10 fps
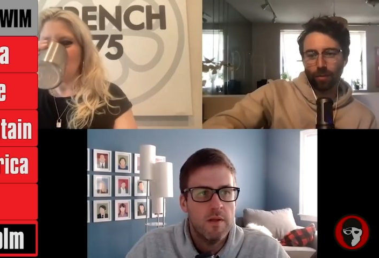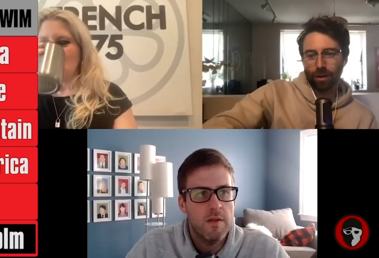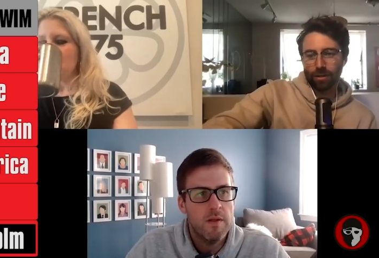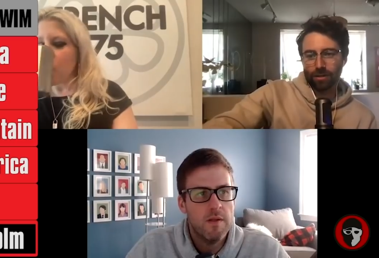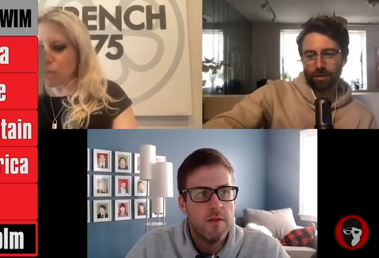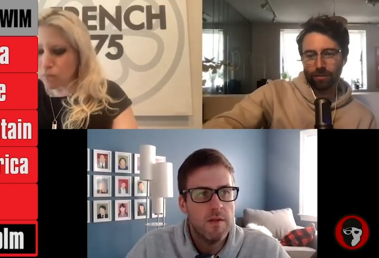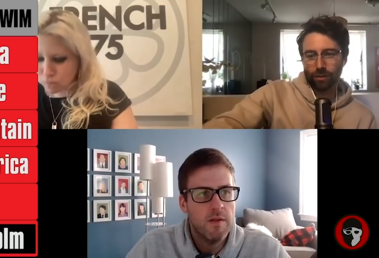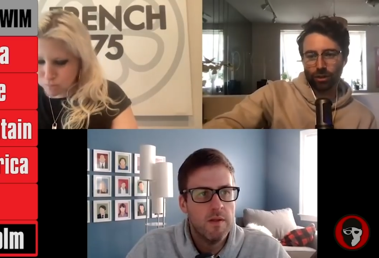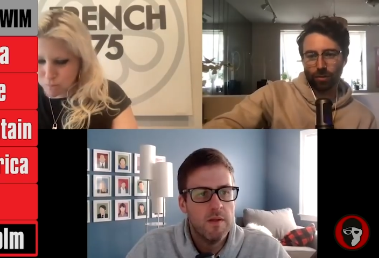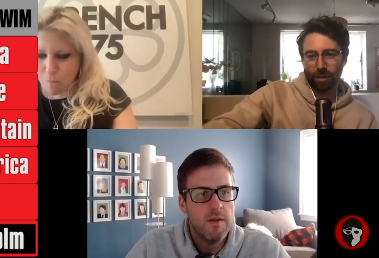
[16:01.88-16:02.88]
Speaker 1: Martins of
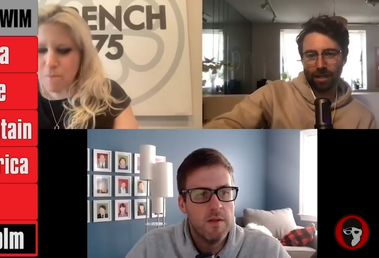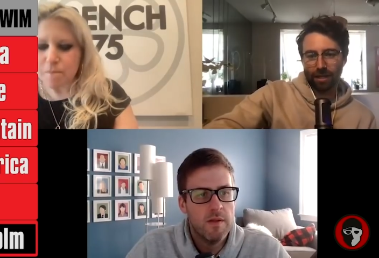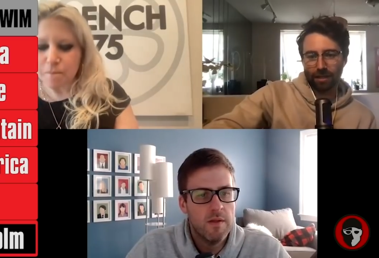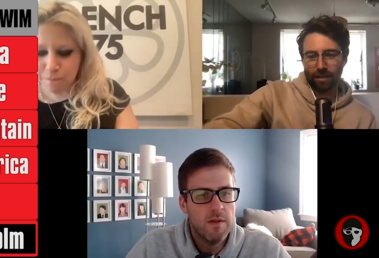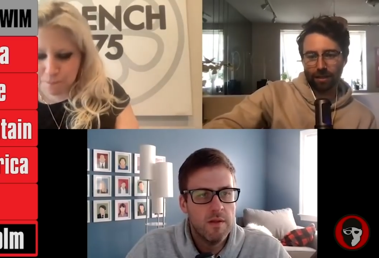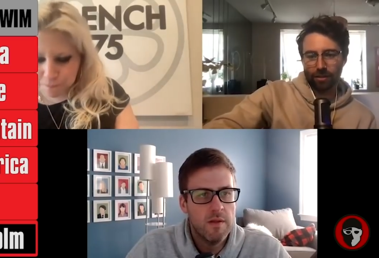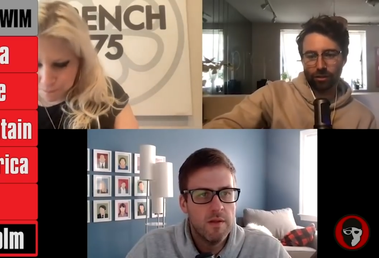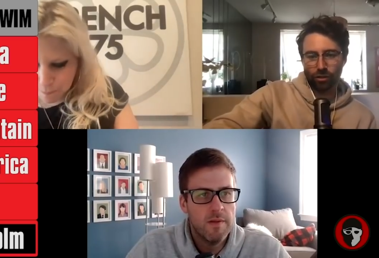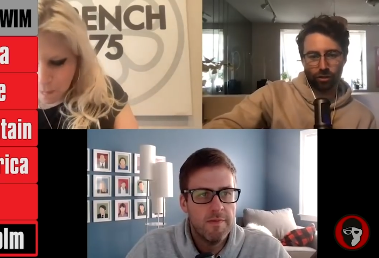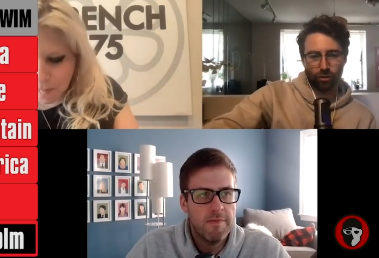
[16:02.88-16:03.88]
Germany
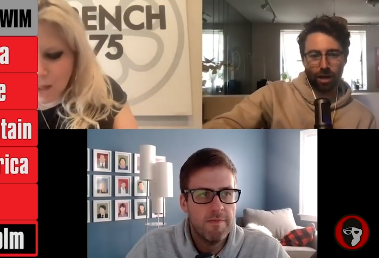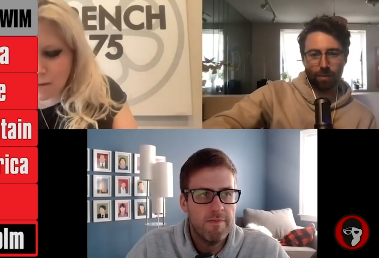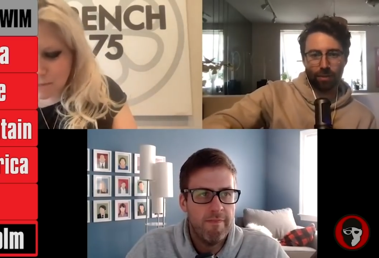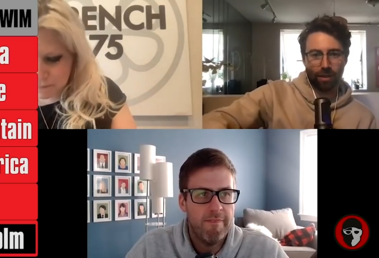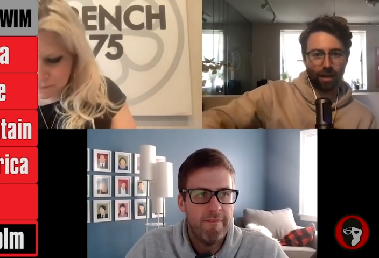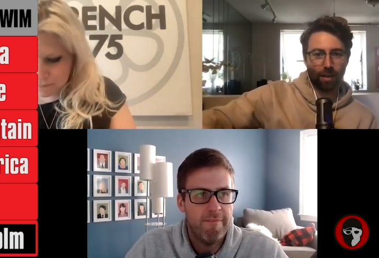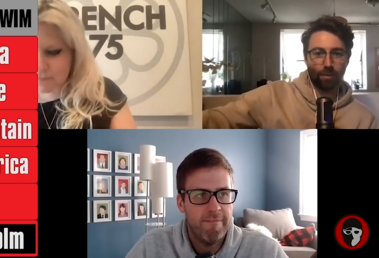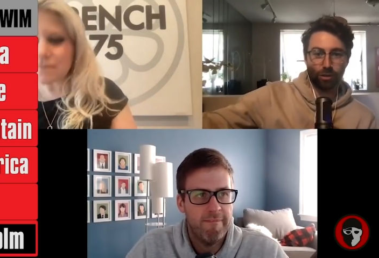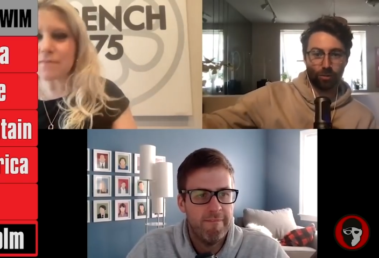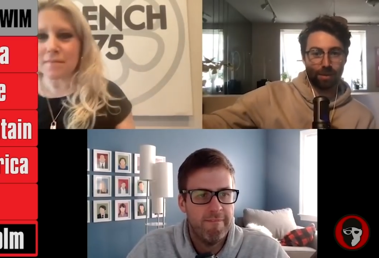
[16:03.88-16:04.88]
has just dropped the
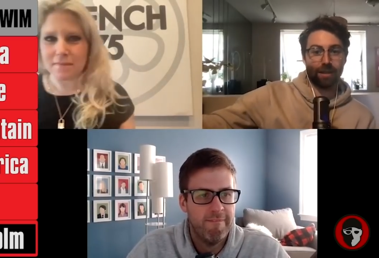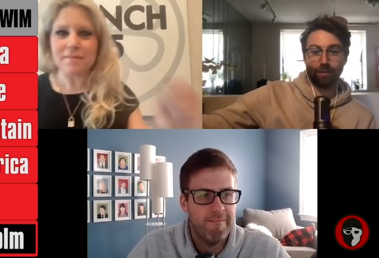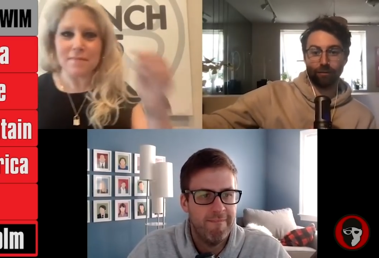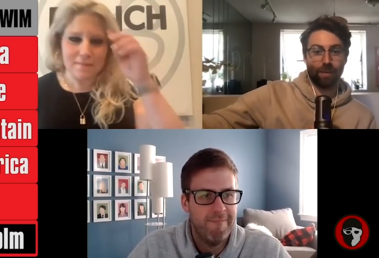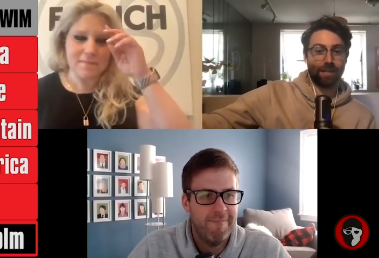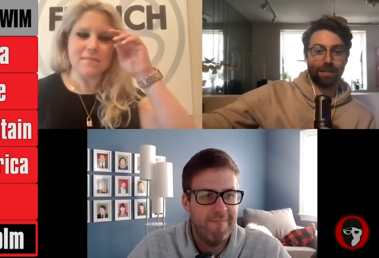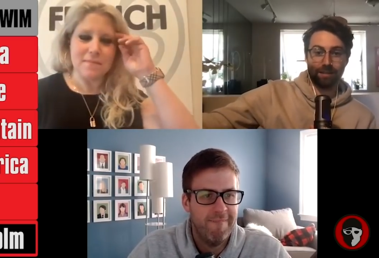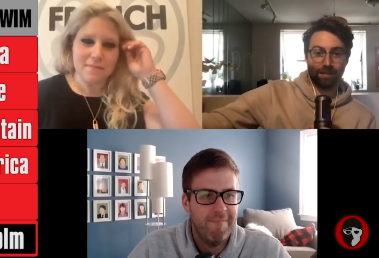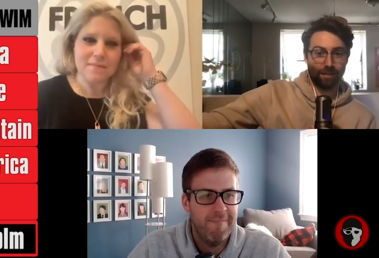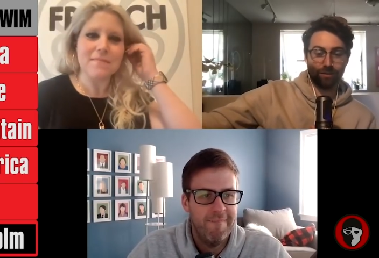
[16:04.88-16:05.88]
hammer. Speaking of
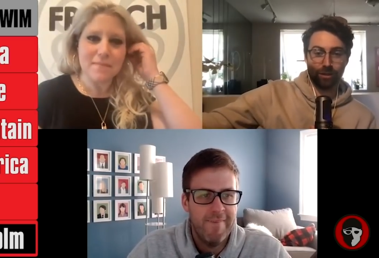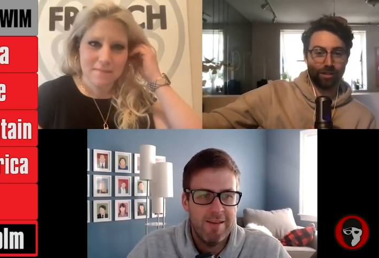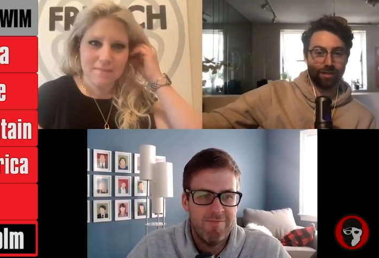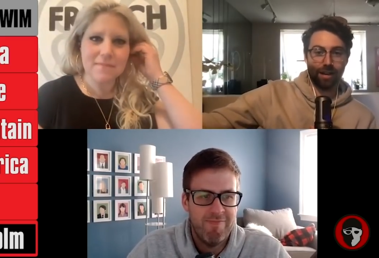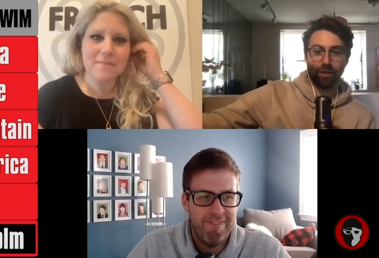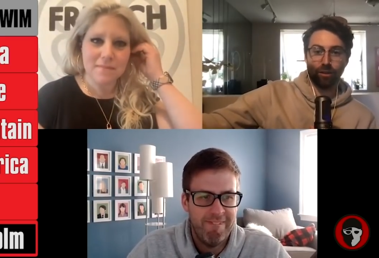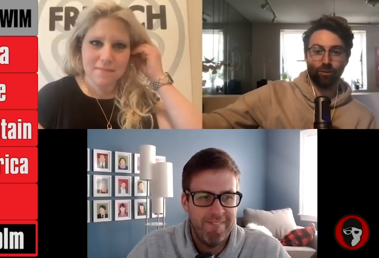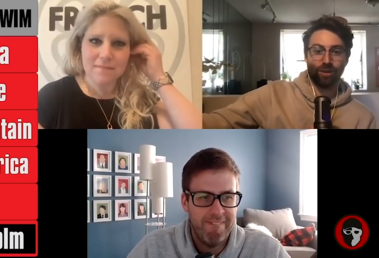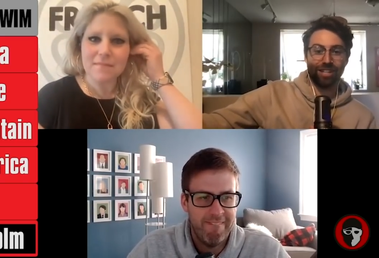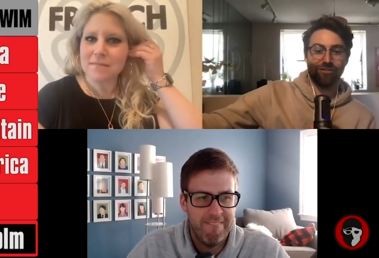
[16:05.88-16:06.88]
mid-distance freestyle,
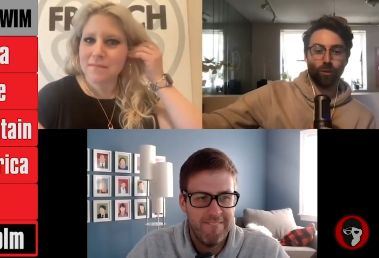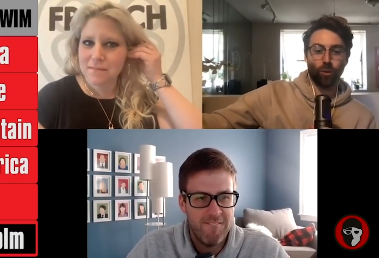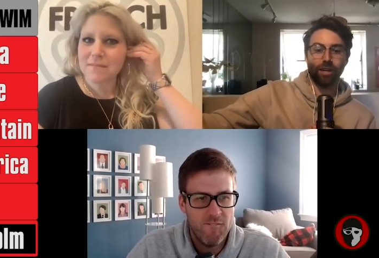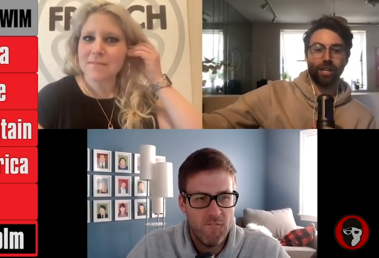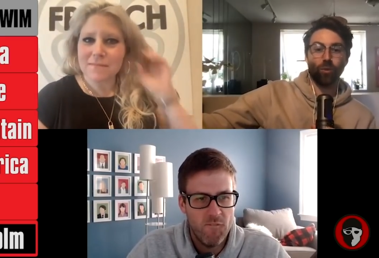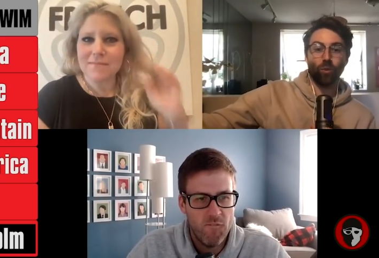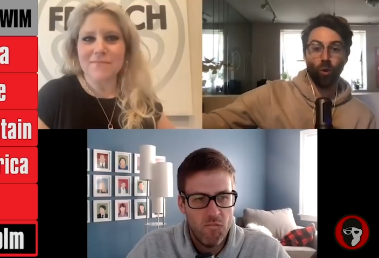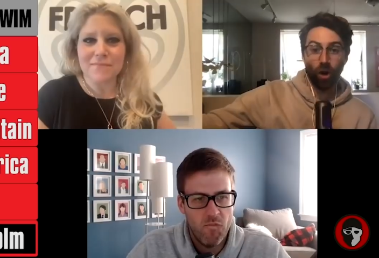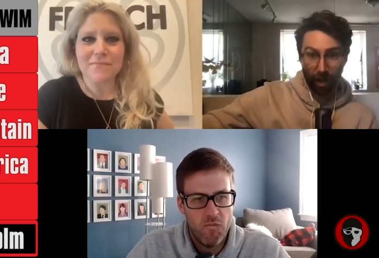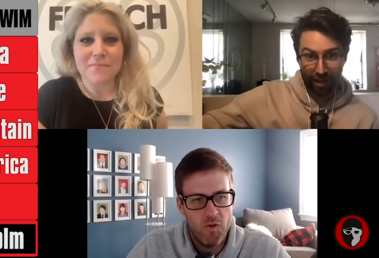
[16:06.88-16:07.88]
three
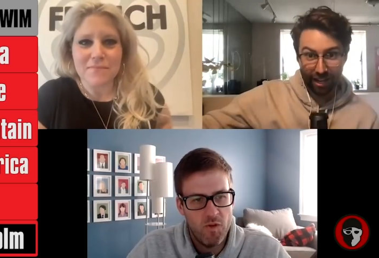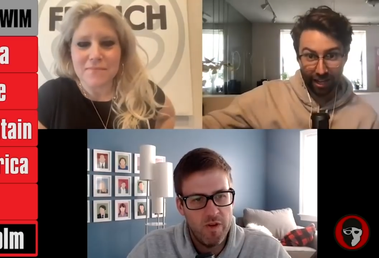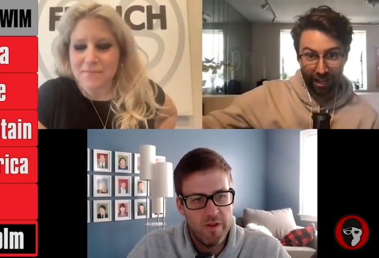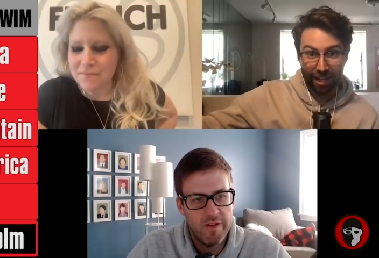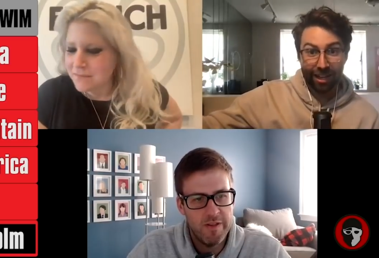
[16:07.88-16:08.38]
forty-one.